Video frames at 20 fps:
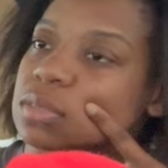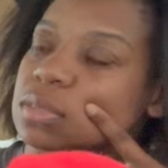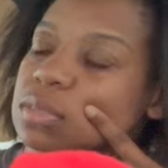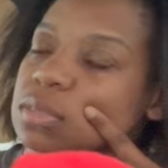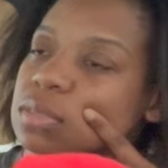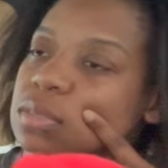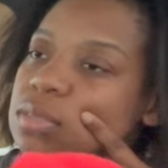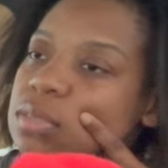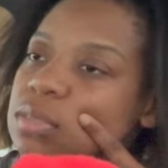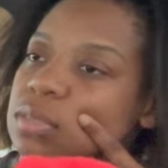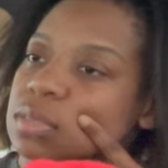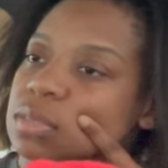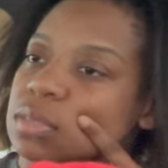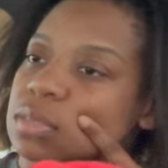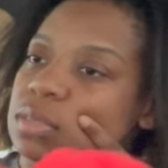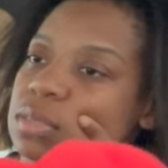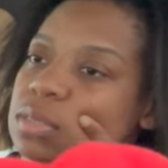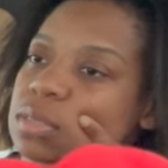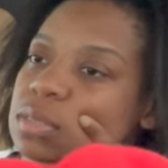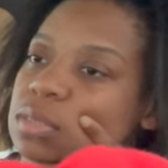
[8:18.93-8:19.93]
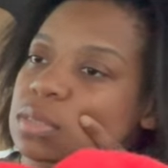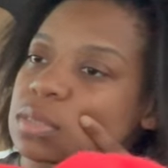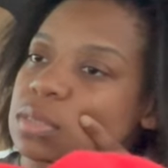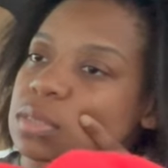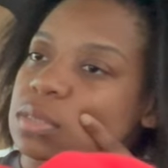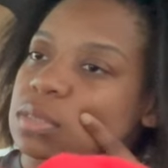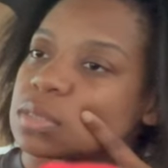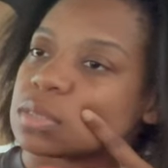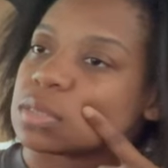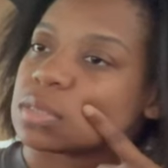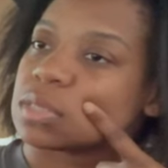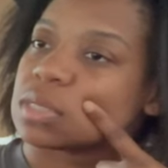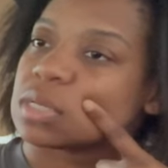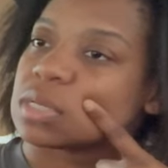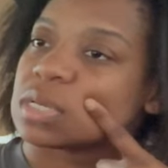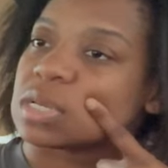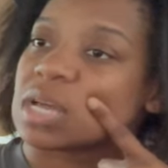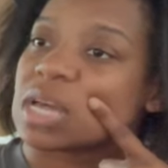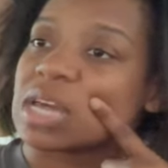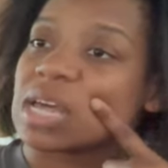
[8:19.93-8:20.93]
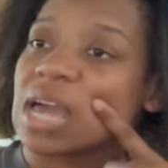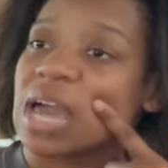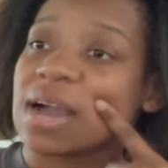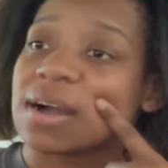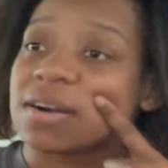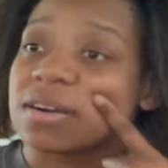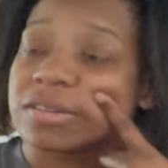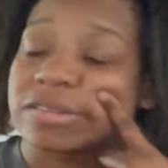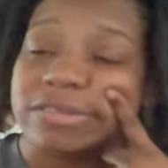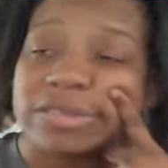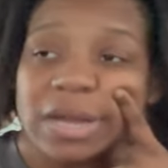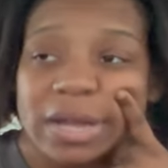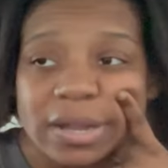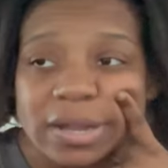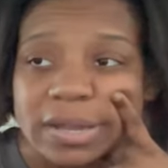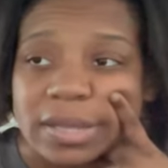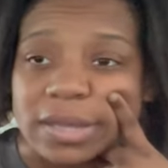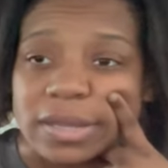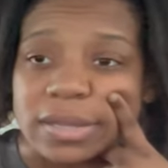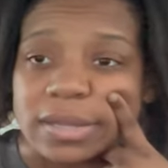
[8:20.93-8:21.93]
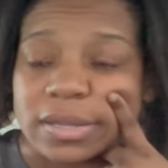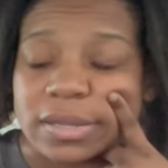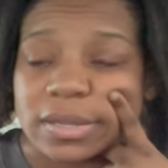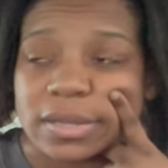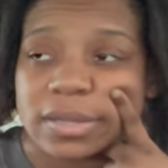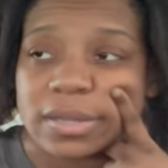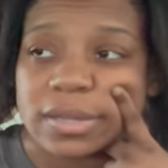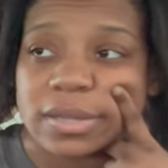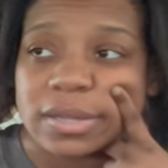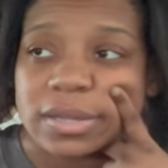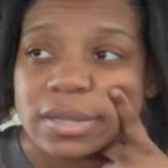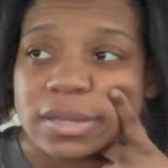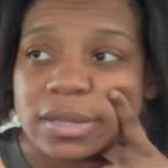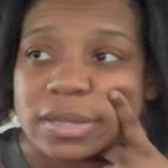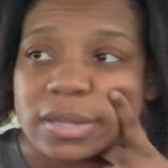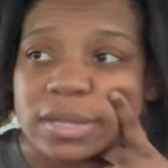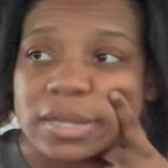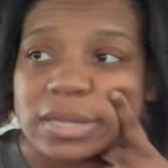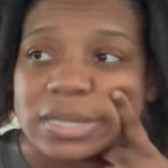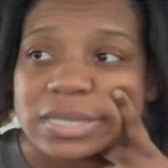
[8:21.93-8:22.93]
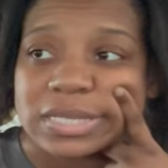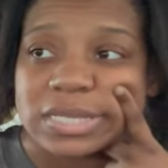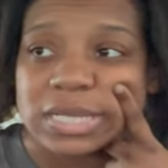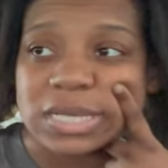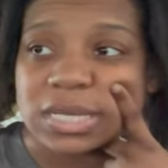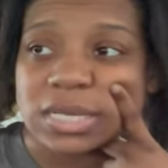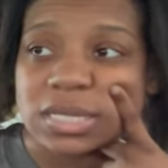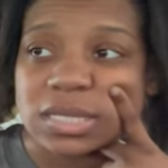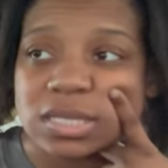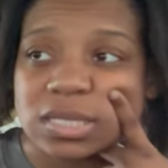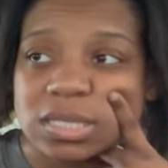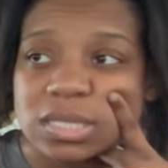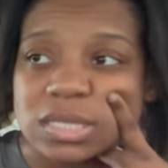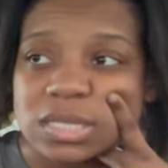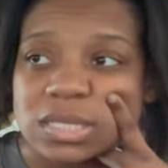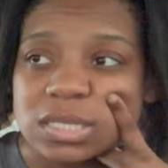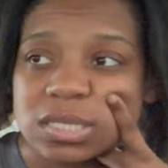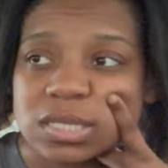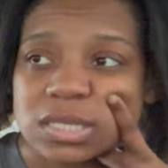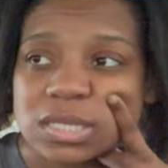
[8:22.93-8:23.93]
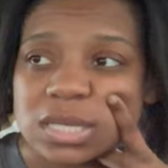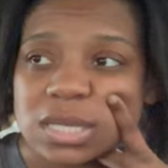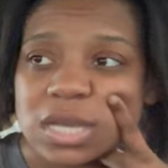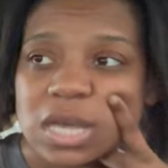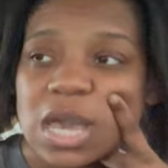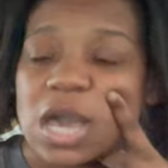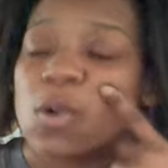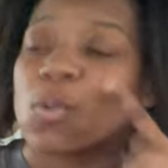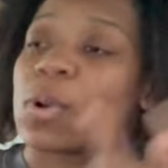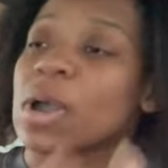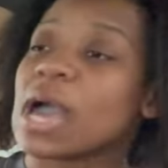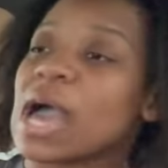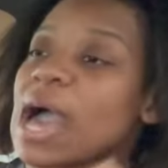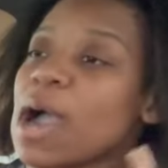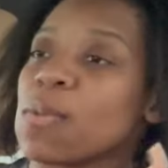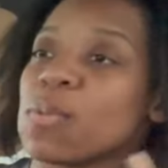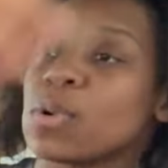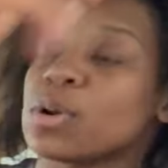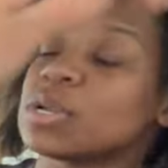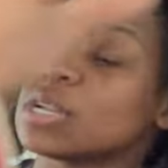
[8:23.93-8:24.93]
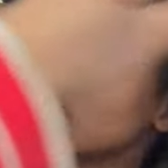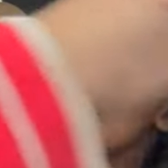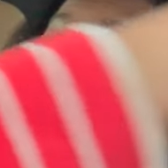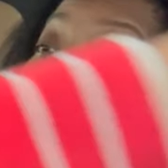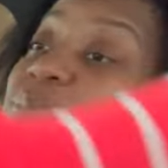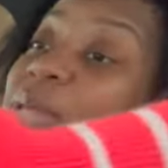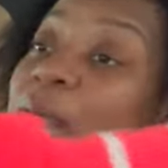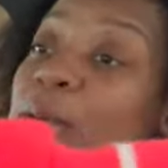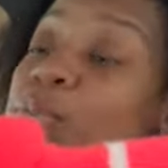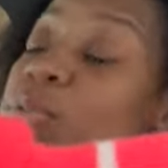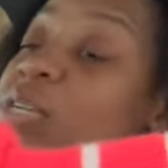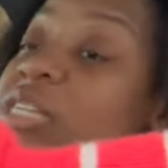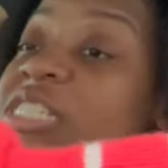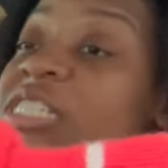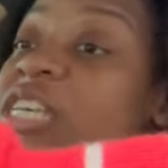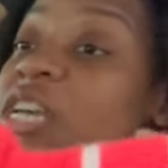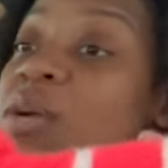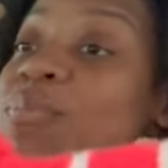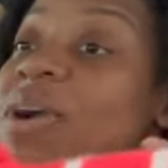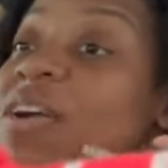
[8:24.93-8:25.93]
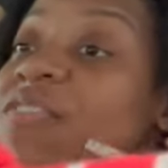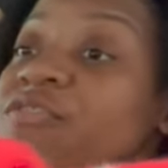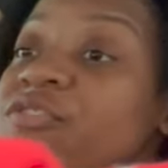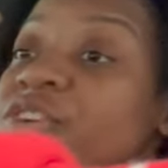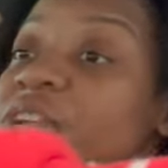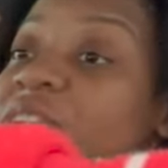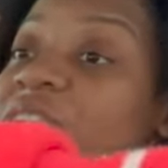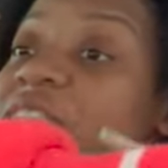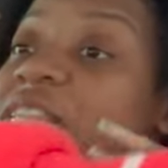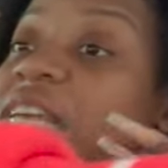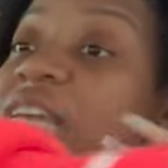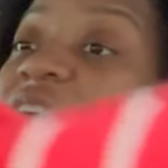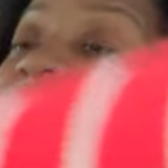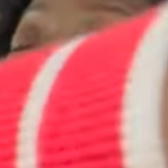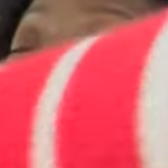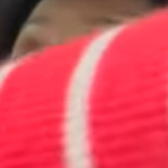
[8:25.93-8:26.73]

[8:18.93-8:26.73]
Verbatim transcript: But I'm not turning 10. How old you turning? Six? Well, I wanna I wanted to tell my friend that I